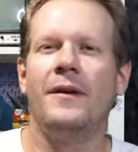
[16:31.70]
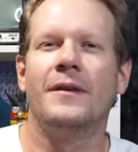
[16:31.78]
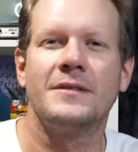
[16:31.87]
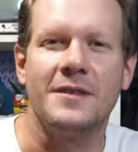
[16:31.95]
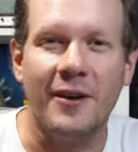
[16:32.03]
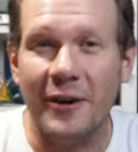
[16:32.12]

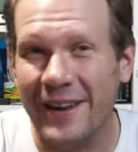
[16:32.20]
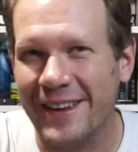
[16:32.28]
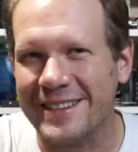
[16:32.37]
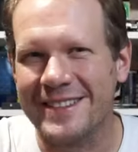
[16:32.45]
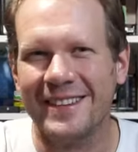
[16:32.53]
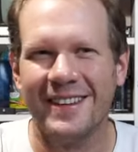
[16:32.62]
So there it
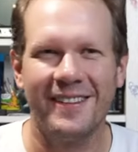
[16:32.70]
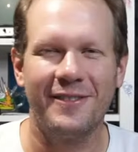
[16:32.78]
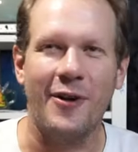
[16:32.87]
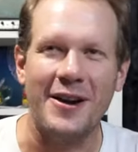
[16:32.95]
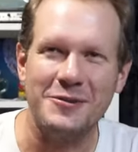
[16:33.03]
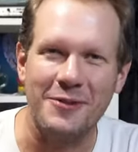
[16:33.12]
is
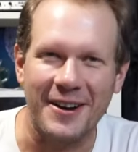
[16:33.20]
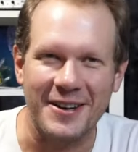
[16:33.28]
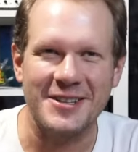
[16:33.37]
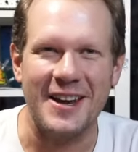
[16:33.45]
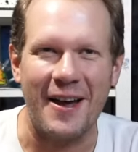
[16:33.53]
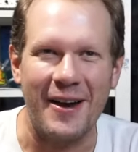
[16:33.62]
fresh round of
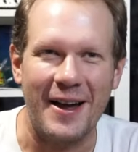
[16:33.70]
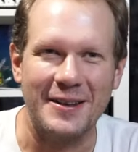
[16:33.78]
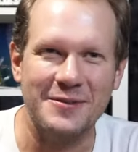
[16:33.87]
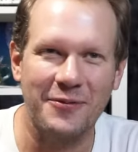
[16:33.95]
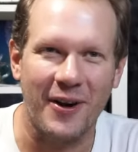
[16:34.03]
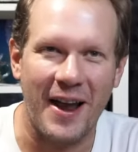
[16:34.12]
shout outs
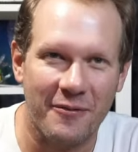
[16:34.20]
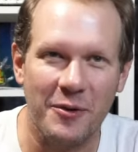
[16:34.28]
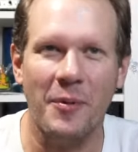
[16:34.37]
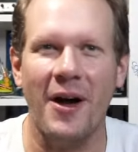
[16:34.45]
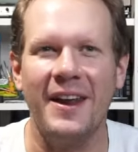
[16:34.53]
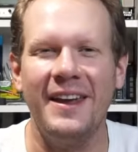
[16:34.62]
for
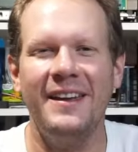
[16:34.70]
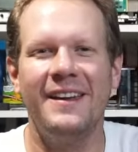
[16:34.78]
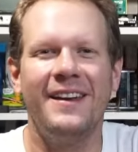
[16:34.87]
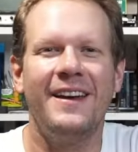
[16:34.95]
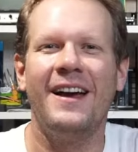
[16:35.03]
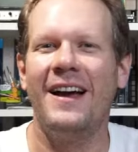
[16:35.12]
everybody.
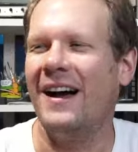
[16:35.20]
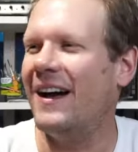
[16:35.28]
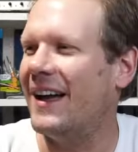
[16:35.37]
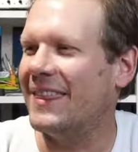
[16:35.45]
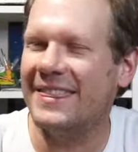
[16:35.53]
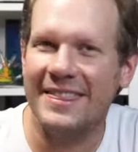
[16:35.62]

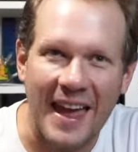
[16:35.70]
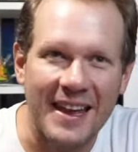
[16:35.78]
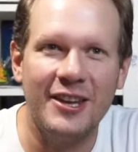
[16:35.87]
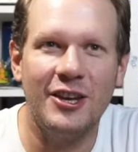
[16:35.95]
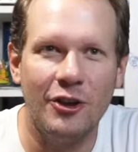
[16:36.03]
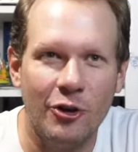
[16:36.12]
Uh,
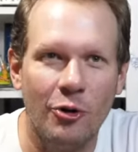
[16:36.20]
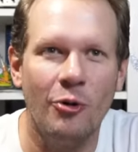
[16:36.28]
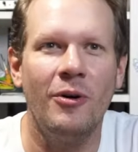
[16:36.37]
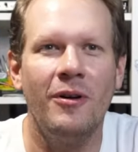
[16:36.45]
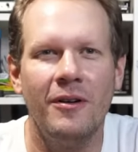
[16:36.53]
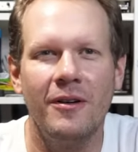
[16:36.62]
thank
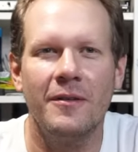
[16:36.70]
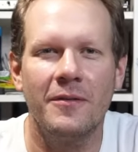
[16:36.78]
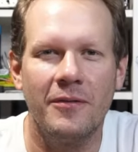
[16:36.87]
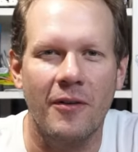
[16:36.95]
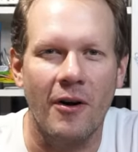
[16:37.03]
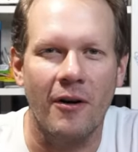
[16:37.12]
you
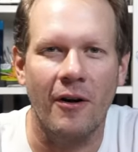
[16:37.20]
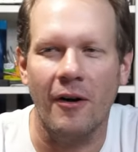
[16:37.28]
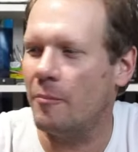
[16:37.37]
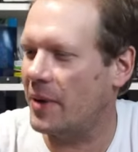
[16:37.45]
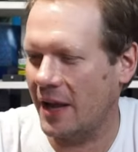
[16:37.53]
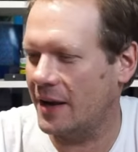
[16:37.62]
for
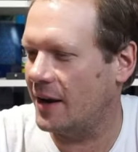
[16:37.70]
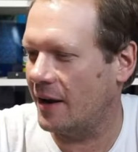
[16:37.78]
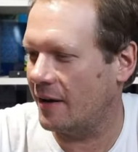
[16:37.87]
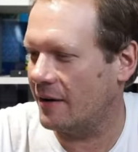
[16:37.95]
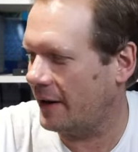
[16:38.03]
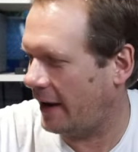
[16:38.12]
being
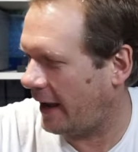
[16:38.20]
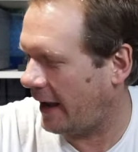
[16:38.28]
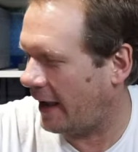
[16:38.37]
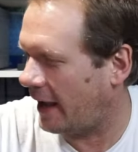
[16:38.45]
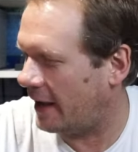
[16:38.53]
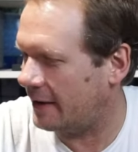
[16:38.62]
here,
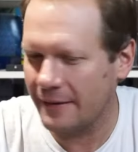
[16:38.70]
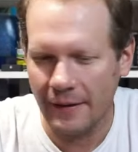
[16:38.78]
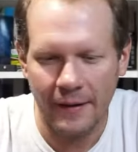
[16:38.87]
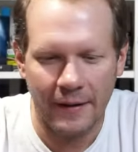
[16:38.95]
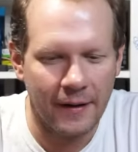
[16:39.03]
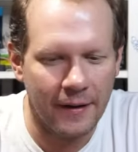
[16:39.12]
and
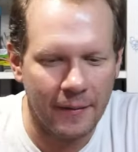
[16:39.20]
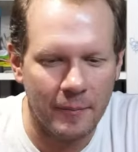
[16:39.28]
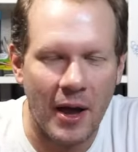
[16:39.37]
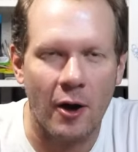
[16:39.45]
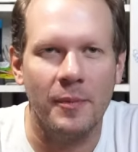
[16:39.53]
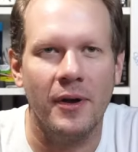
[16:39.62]
um,
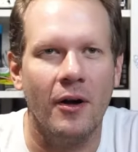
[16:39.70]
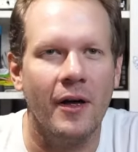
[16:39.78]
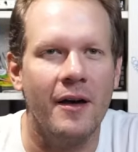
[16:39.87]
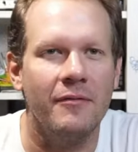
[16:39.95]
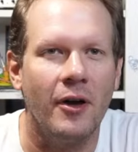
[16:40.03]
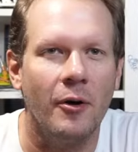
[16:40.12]
I hope you all
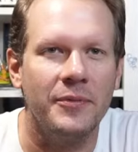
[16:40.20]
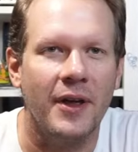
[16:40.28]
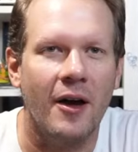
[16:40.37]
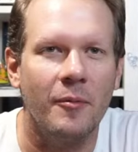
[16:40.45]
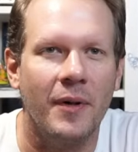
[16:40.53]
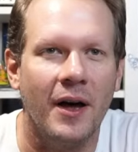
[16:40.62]
have helped
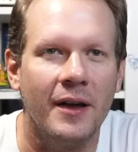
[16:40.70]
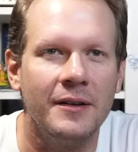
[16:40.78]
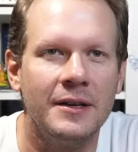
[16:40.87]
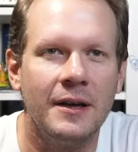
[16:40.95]
out by